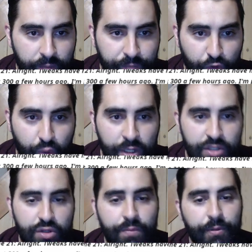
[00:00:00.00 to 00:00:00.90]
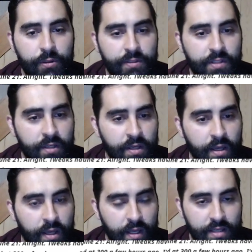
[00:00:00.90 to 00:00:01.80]
quintupled
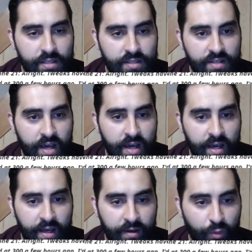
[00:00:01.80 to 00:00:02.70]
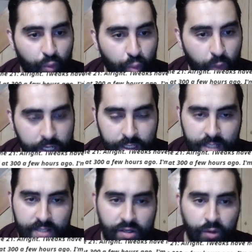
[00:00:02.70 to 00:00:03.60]
is what it
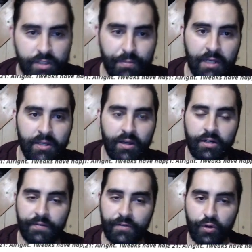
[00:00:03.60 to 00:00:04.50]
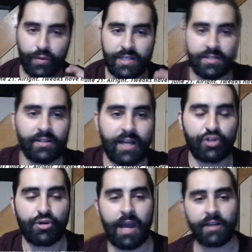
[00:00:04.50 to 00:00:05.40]
is. So depending on if you're racing that
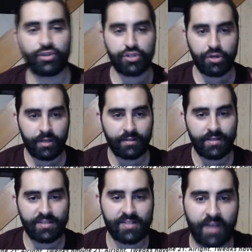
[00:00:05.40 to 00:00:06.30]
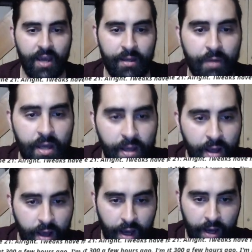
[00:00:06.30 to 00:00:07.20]
track during this time,
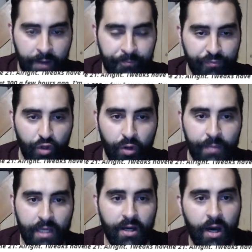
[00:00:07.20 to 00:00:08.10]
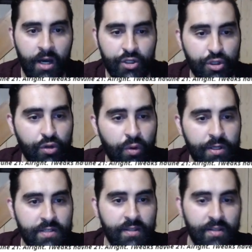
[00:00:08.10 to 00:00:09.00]
you'll make 100
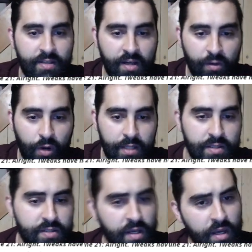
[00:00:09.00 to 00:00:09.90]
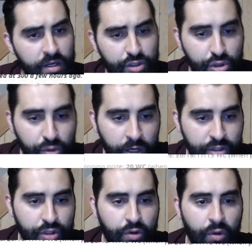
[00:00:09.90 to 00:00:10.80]
coins in the tier 1s,
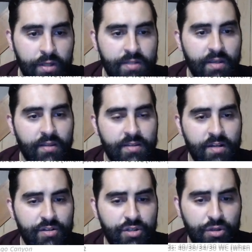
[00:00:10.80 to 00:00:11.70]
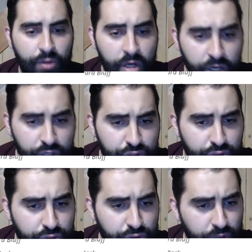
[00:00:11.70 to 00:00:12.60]
200 coins in tier 2,
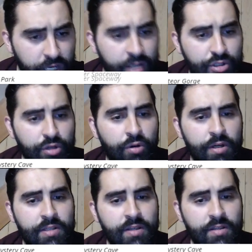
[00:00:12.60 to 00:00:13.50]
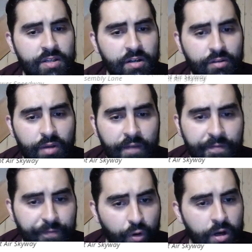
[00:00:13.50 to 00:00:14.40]
300 coins in tier 3, and
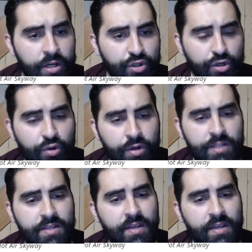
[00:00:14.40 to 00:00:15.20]
400 coins in